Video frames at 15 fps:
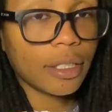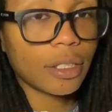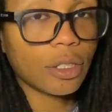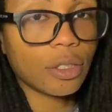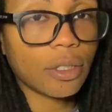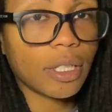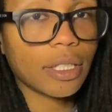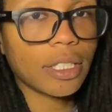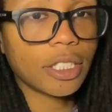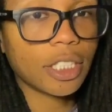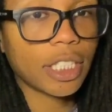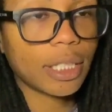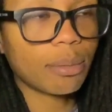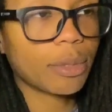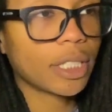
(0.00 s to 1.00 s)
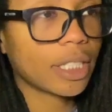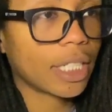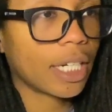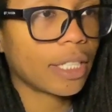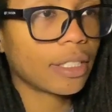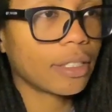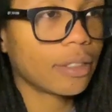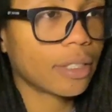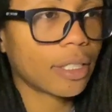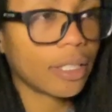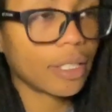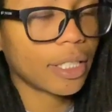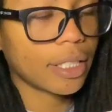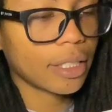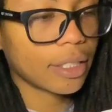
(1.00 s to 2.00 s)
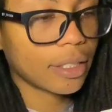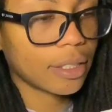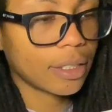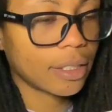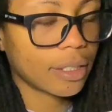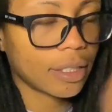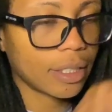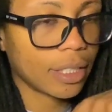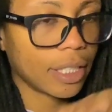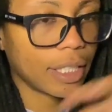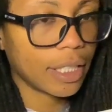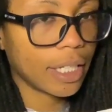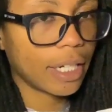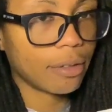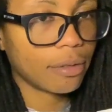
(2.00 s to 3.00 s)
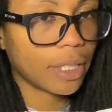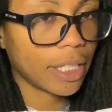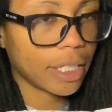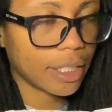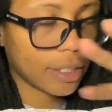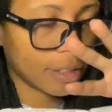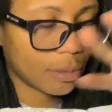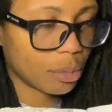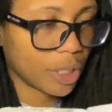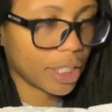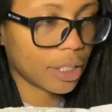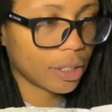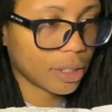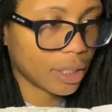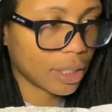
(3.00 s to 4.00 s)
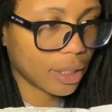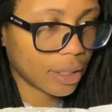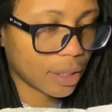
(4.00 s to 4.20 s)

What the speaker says: draw the shapes as you saw it in that way. Picture